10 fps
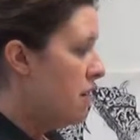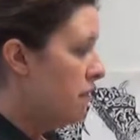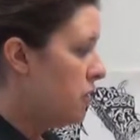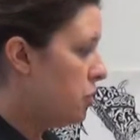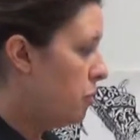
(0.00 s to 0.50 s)

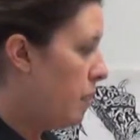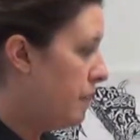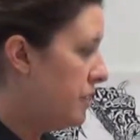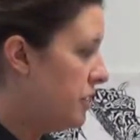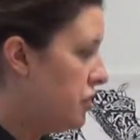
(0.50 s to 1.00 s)
visual
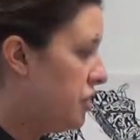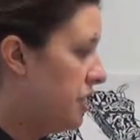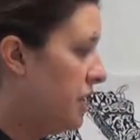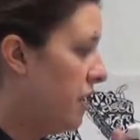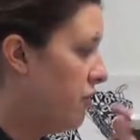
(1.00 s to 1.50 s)

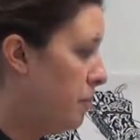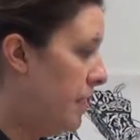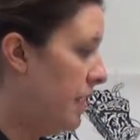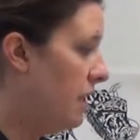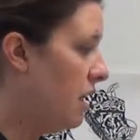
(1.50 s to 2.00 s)
repetition of
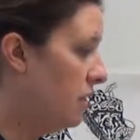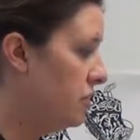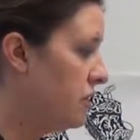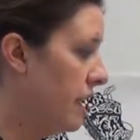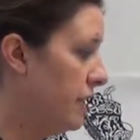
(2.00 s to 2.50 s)
repeating
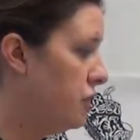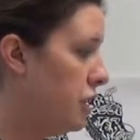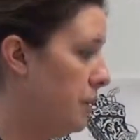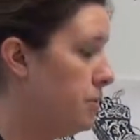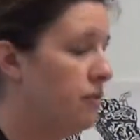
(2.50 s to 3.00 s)
colors, lines,
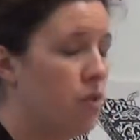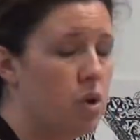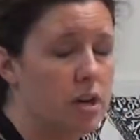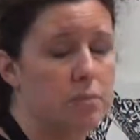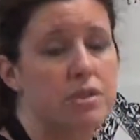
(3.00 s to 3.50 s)
shapes,
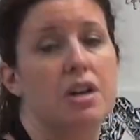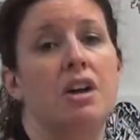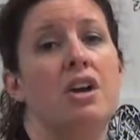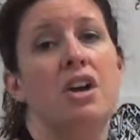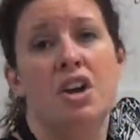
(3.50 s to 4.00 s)
forms.
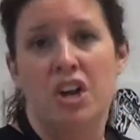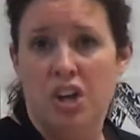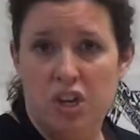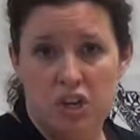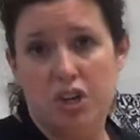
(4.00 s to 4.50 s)

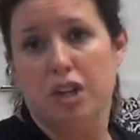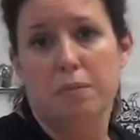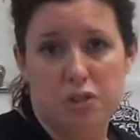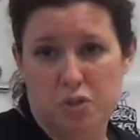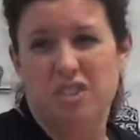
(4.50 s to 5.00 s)
You're going to
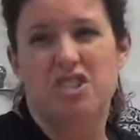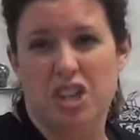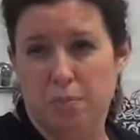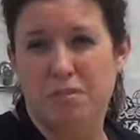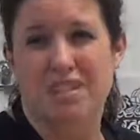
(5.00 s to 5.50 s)
be doing
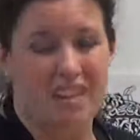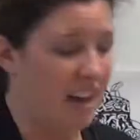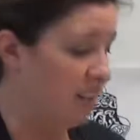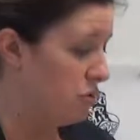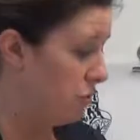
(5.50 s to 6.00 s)
shapes and
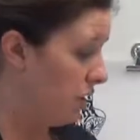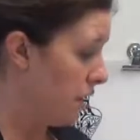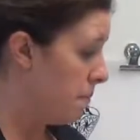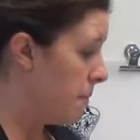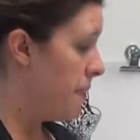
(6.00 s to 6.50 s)
lines,
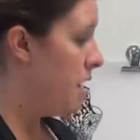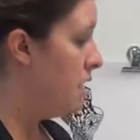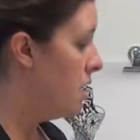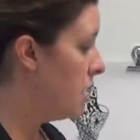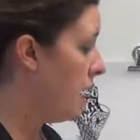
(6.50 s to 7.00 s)
really.
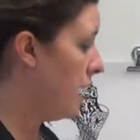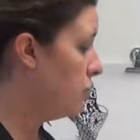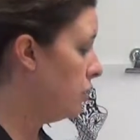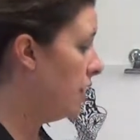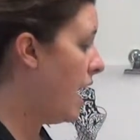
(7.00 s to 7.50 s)

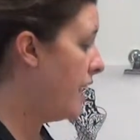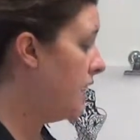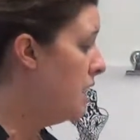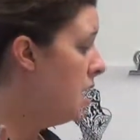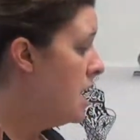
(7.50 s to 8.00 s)
Contour
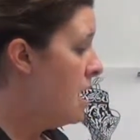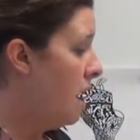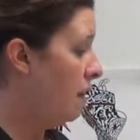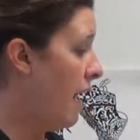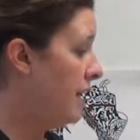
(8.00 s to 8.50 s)
line,
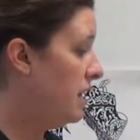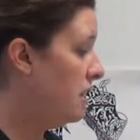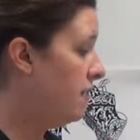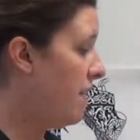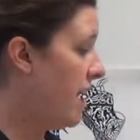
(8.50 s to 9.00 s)
a line that
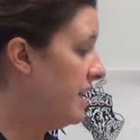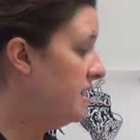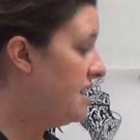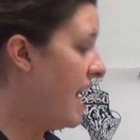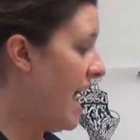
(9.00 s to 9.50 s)

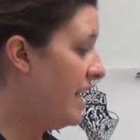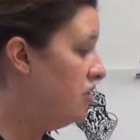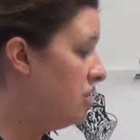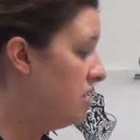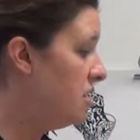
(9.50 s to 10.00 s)
defines the
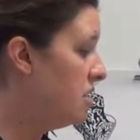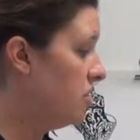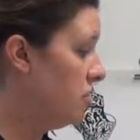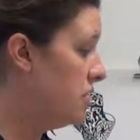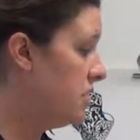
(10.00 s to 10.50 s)
edges
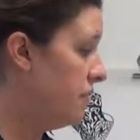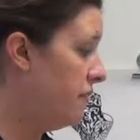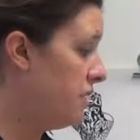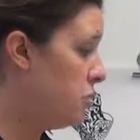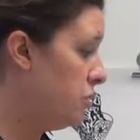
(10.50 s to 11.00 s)
or
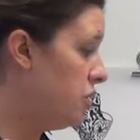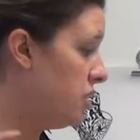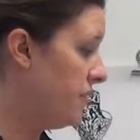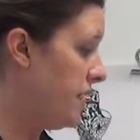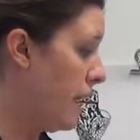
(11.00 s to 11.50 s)
surface
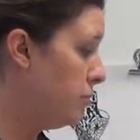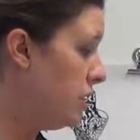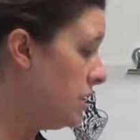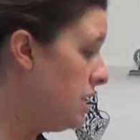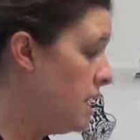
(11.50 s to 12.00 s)
ridges of an
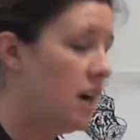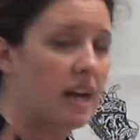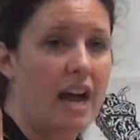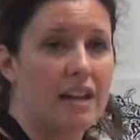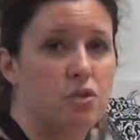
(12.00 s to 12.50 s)
object. A
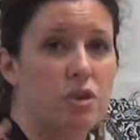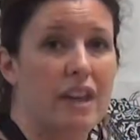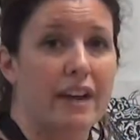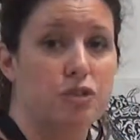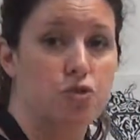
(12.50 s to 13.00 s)
contour
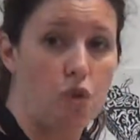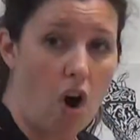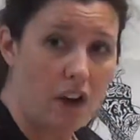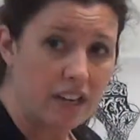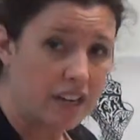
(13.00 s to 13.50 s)
line
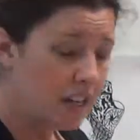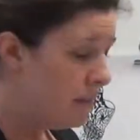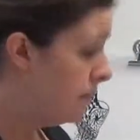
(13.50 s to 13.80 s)
drawing